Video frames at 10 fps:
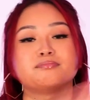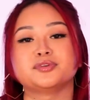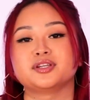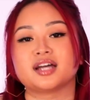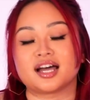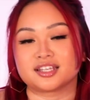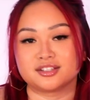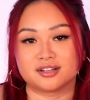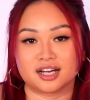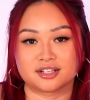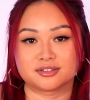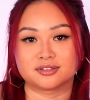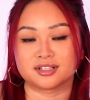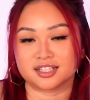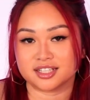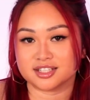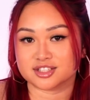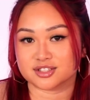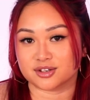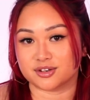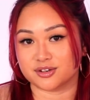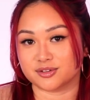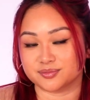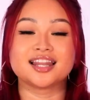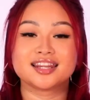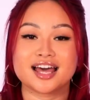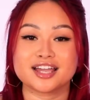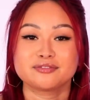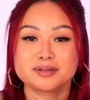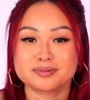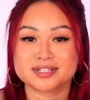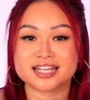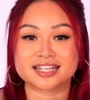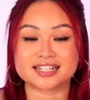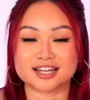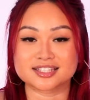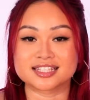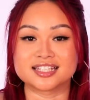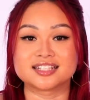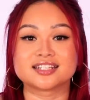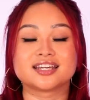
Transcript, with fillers: beauty iq article on it so like we protect our skin,